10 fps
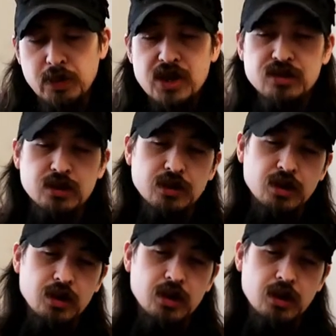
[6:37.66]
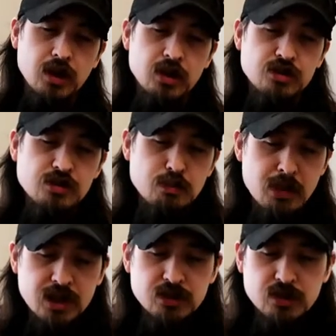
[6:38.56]
But basically, it's
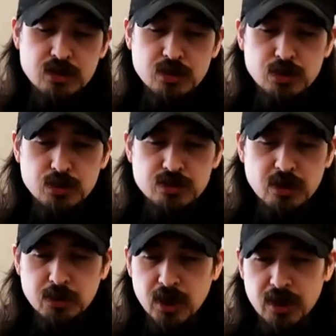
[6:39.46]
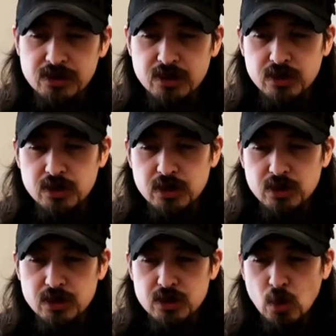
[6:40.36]
meant to symbolize that
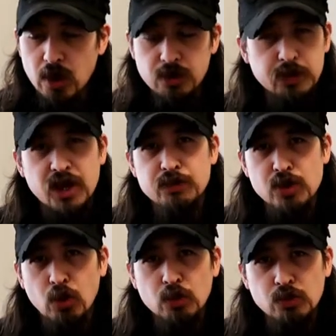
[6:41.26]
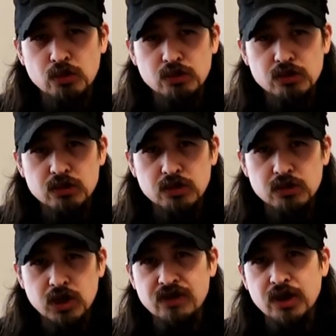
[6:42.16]
you are to become your own
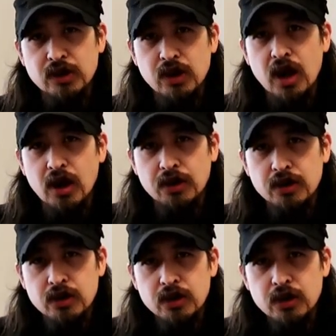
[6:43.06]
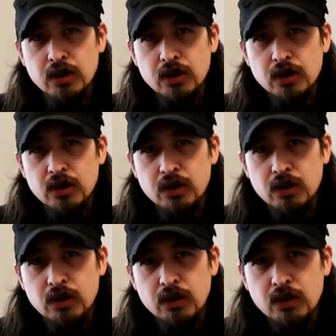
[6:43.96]
living God,
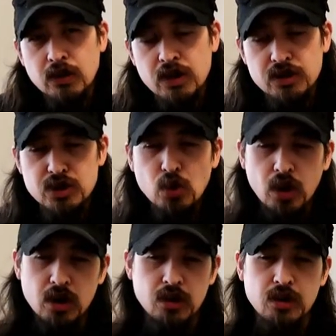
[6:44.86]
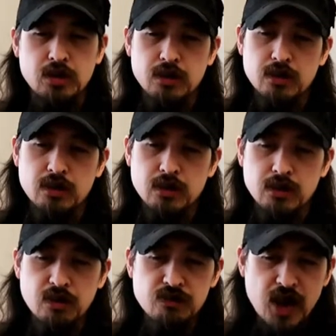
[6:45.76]
and you are
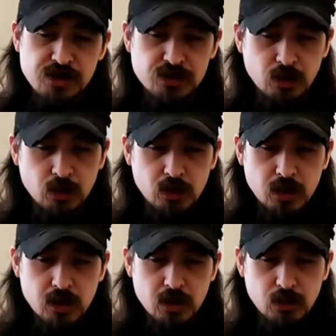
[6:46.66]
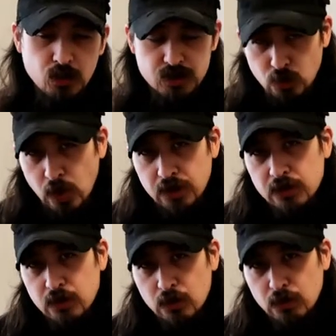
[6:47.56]
the vessel in which
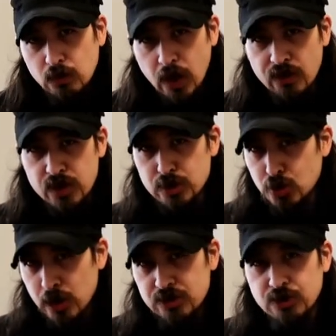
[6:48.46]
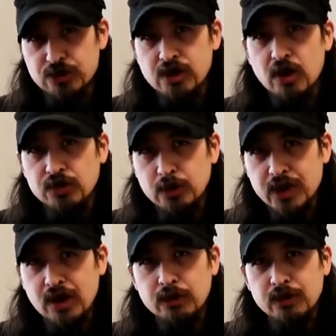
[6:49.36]
what whatever you create yourself to
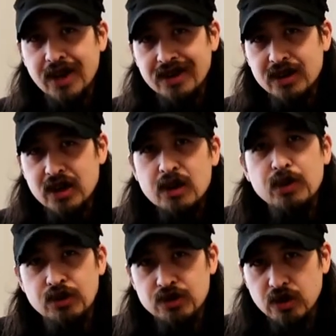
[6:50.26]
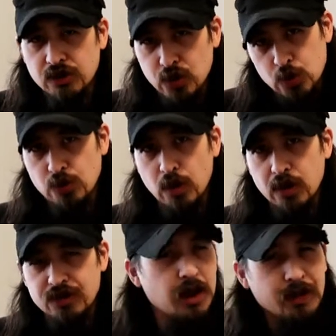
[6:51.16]
become that image of who you
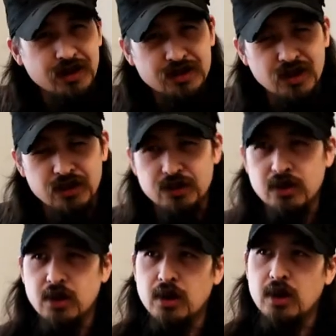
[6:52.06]
are, if that makes sense.